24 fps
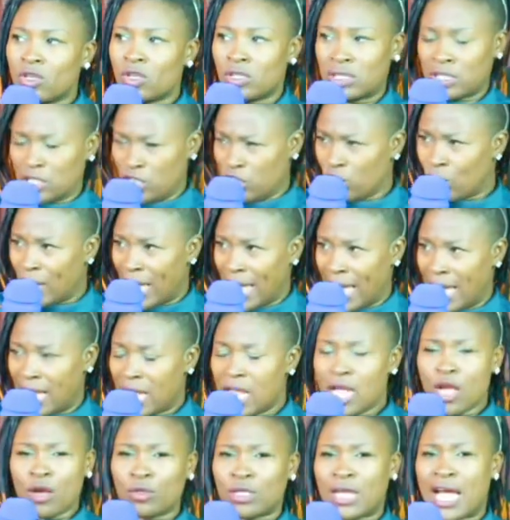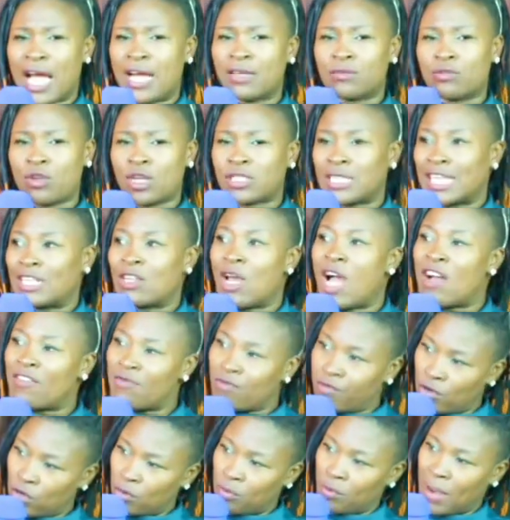Because you get because I don't
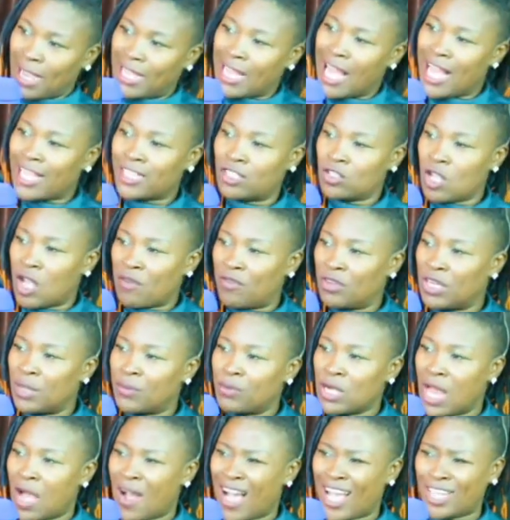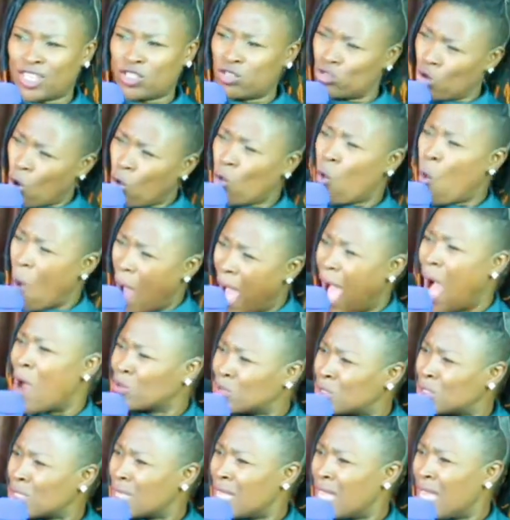have my car is not available now. I should not go
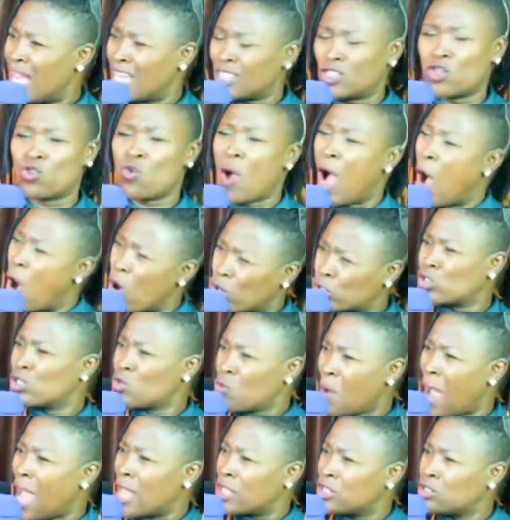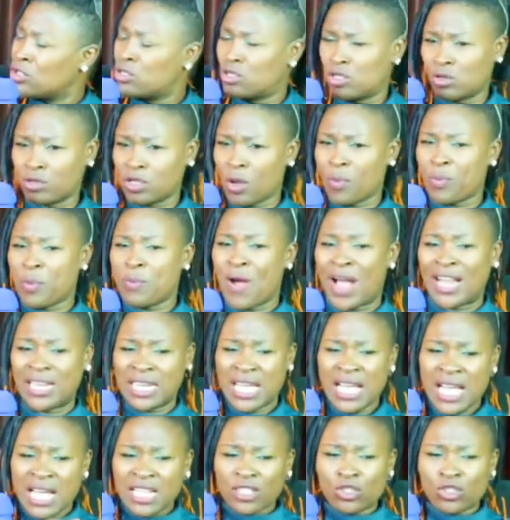out. I should not go and hustle the way so some people are